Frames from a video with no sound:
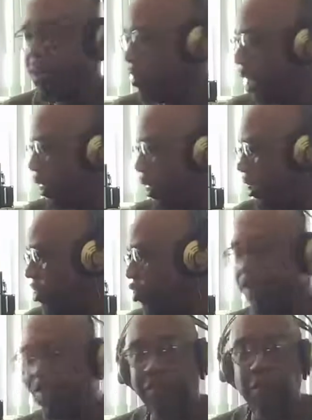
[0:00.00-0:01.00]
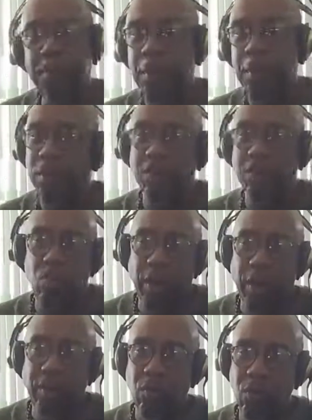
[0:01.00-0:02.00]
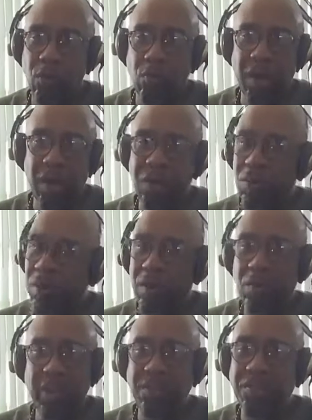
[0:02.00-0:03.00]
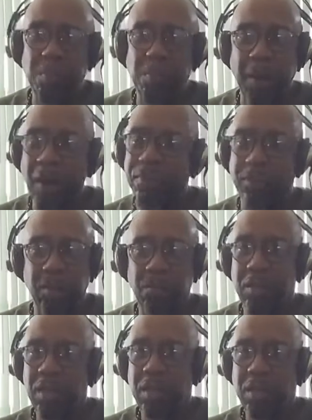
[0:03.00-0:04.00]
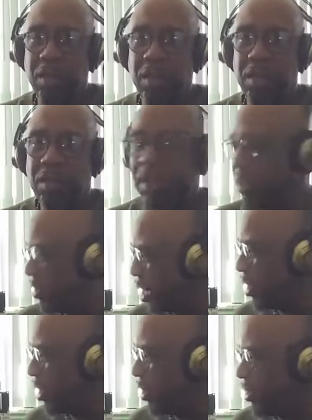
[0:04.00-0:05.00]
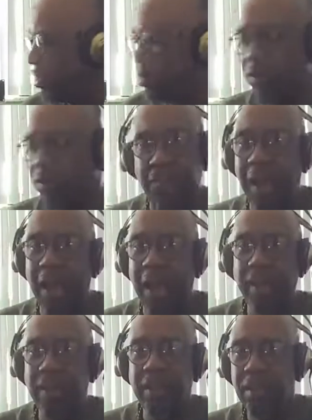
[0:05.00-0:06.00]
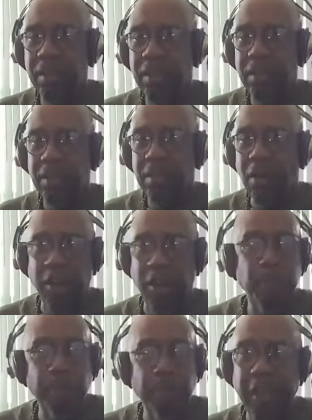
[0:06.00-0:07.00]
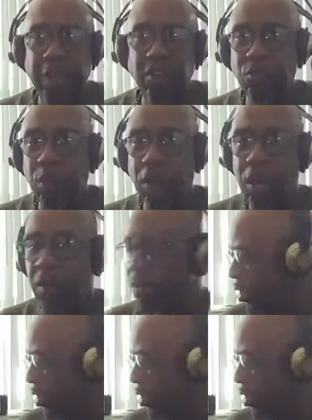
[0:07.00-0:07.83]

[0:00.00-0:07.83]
And I look at these 27 people and just wonder, what is it about them that they are listening to this guy? Are they profane as well?